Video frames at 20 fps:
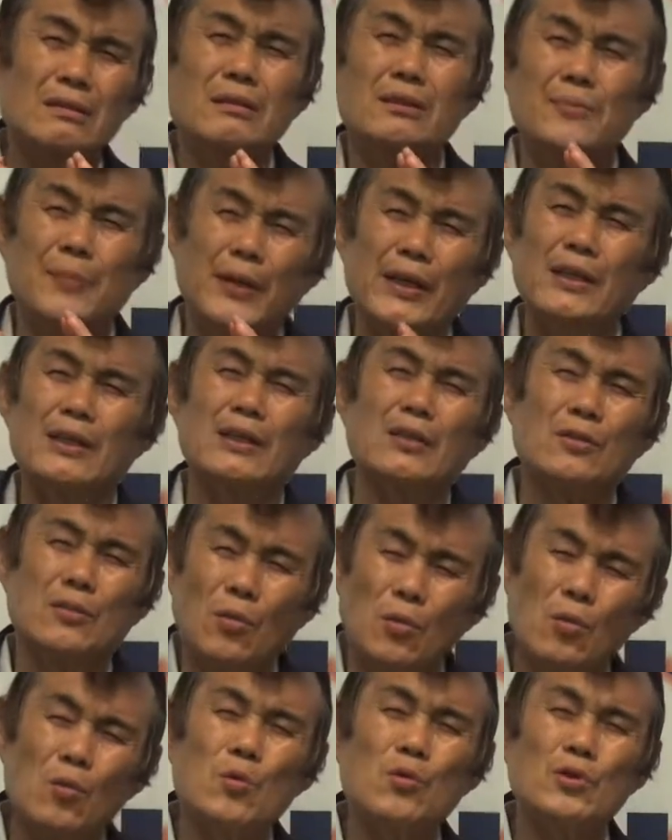speaking
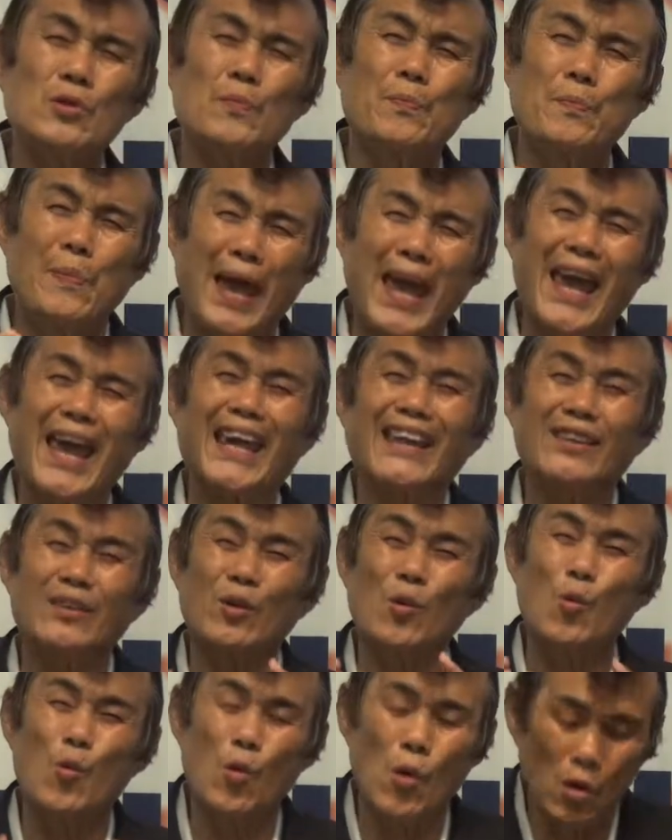those bad
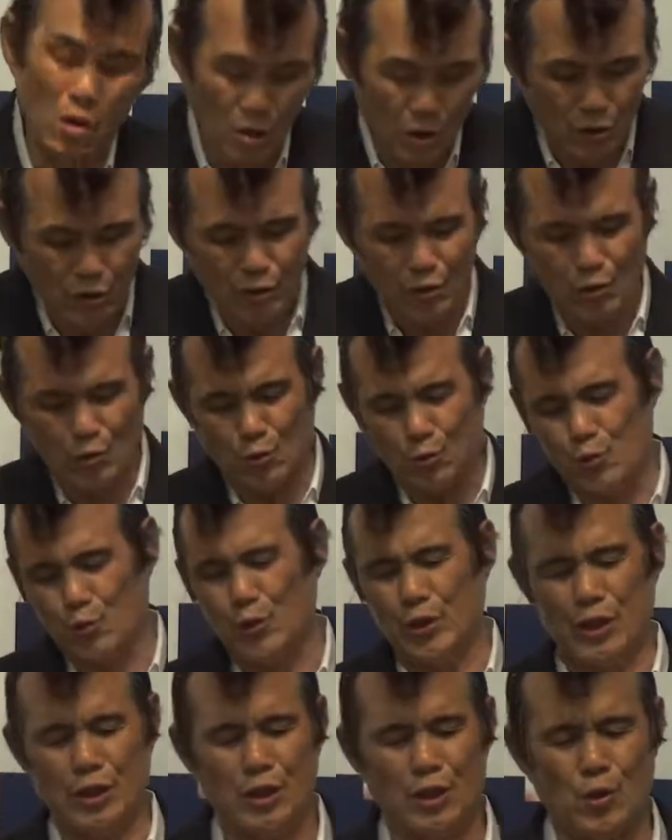words,
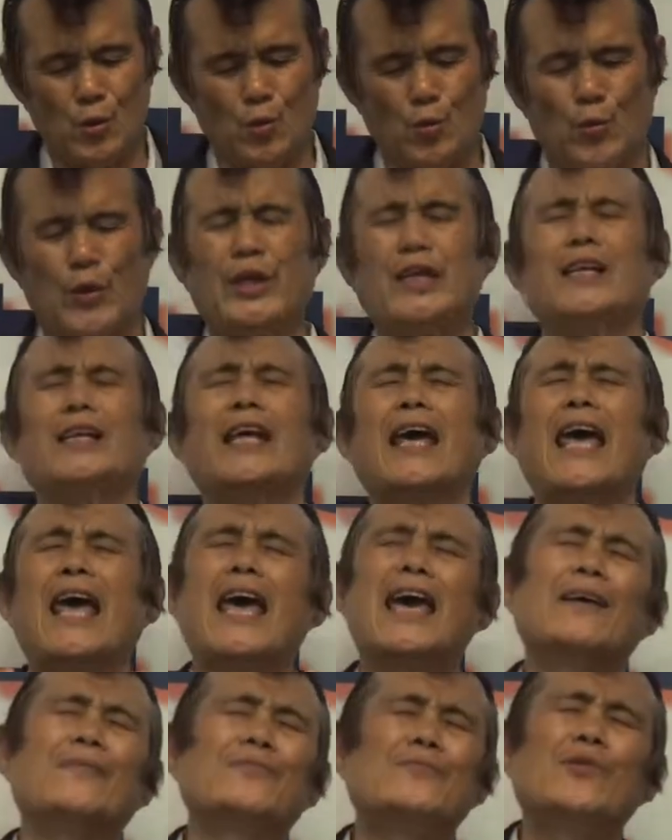we will
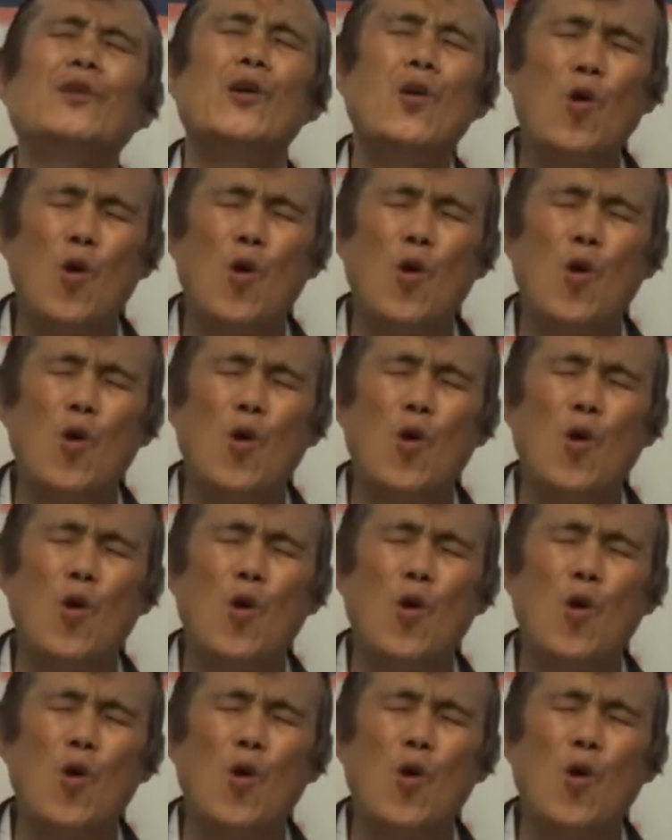have